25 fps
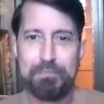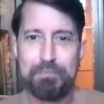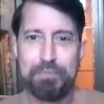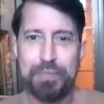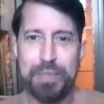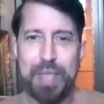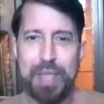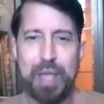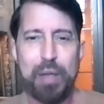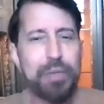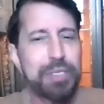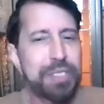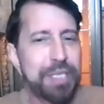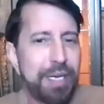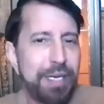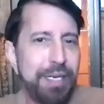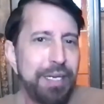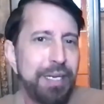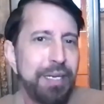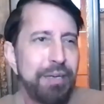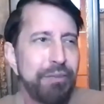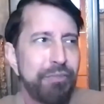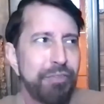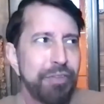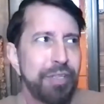how is that
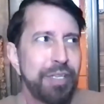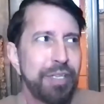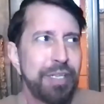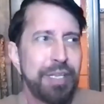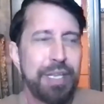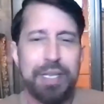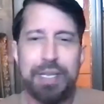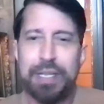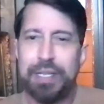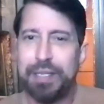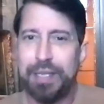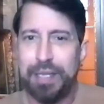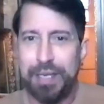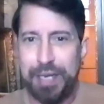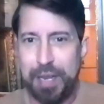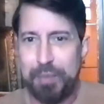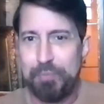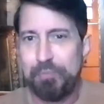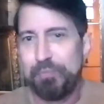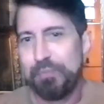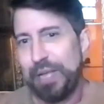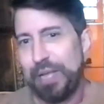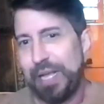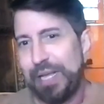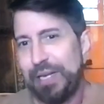any different than getting a name?
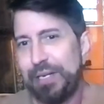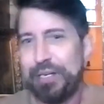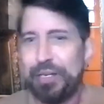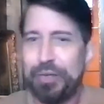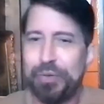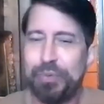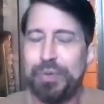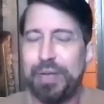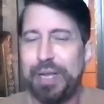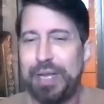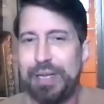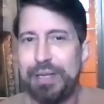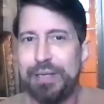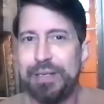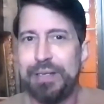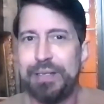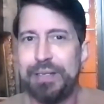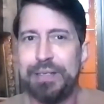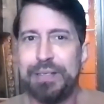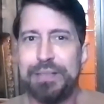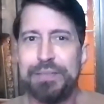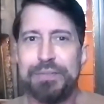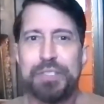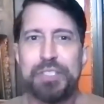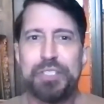I don't know.
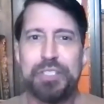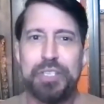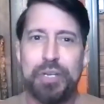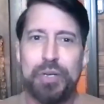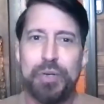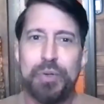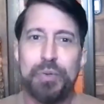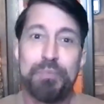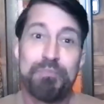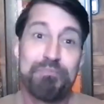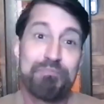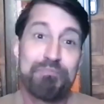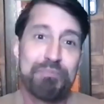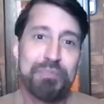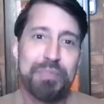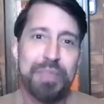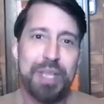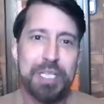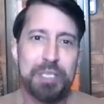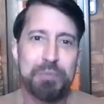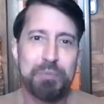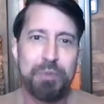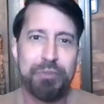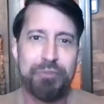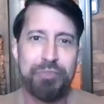Uh, so
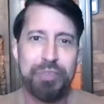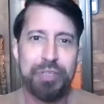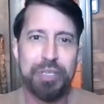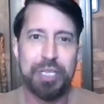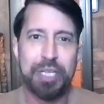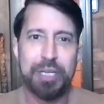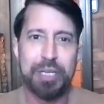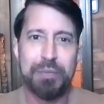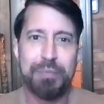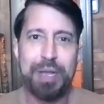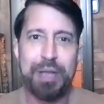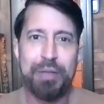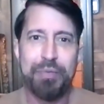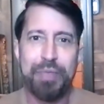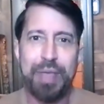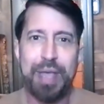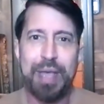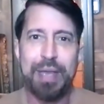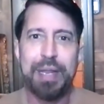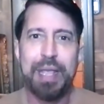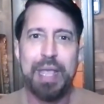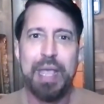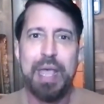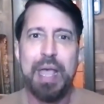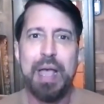that's my feeling about
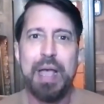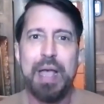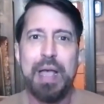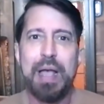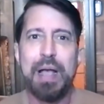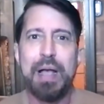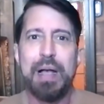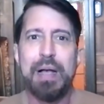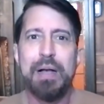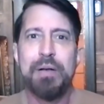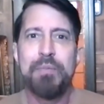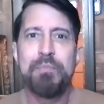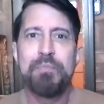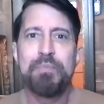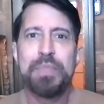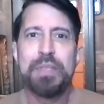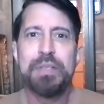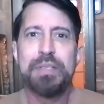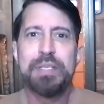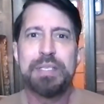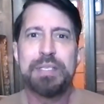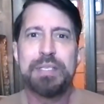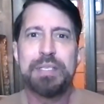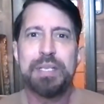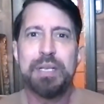that. Um,
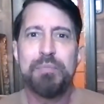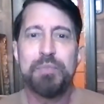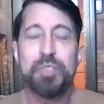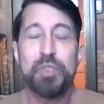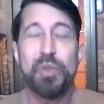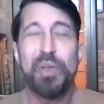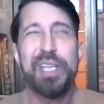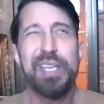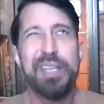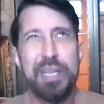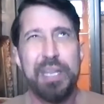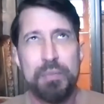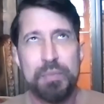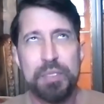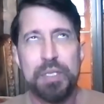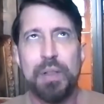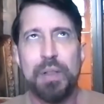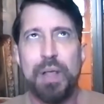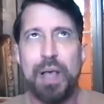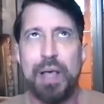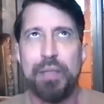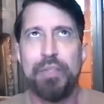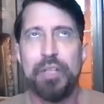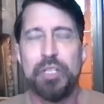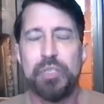some, so I get names a
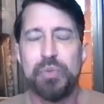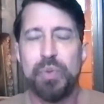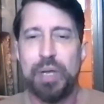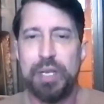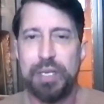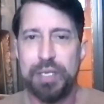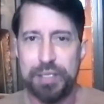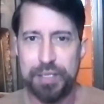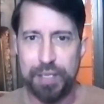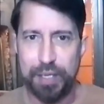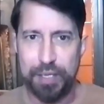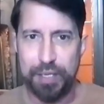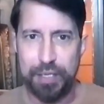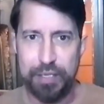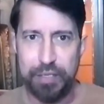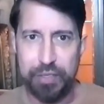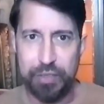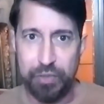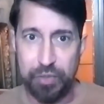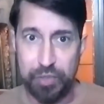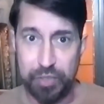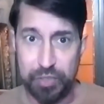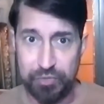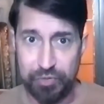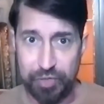lot. That's why I decided to
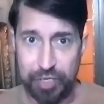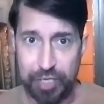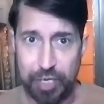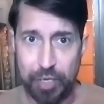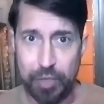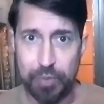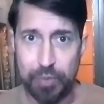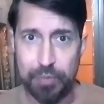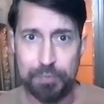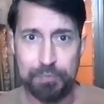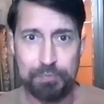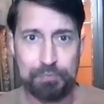do this video.